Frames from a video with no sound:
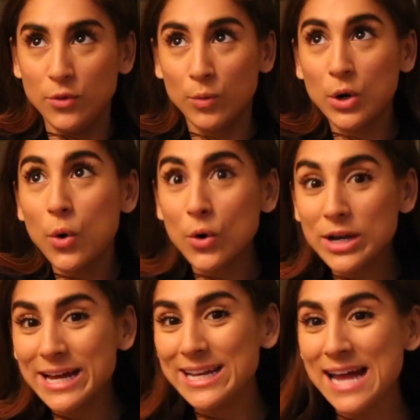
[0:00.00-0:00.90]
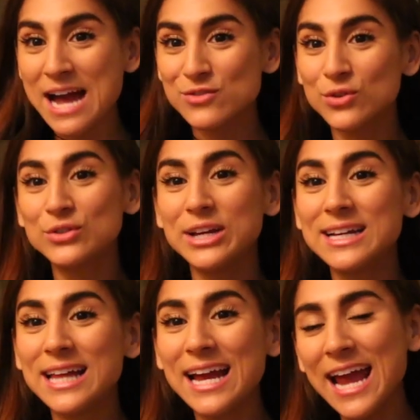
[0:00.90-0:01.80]
record in natural
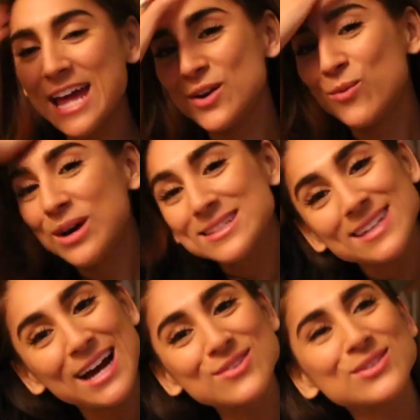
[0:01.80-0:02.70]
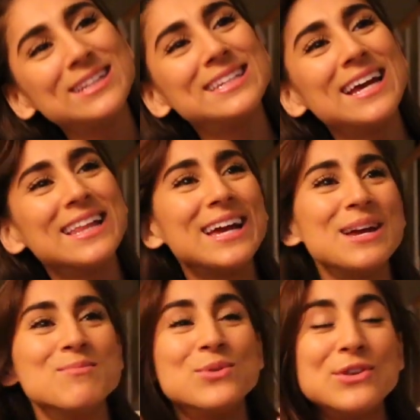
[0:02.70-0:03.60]
daylight, and it was naturally
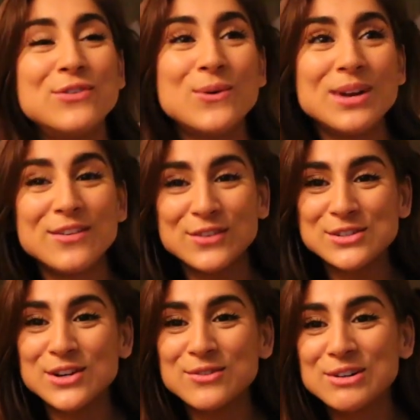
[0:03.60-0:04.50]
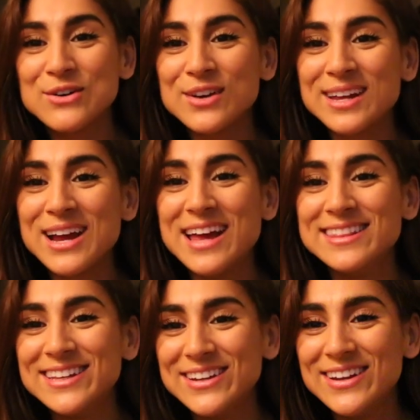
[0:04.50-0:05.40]
daylight and beautiful when I first started recording,
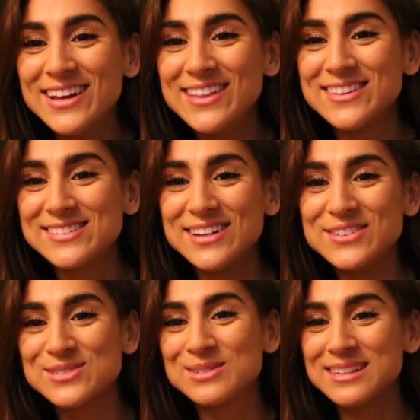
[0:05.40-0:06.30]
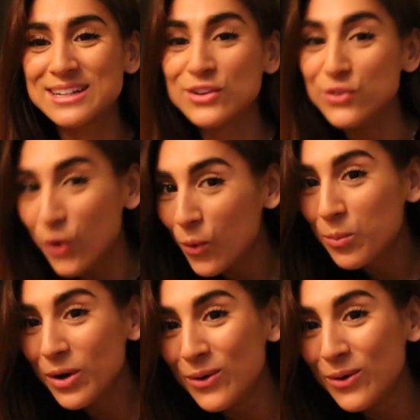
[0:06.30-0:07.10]
and then the sun just was like nope.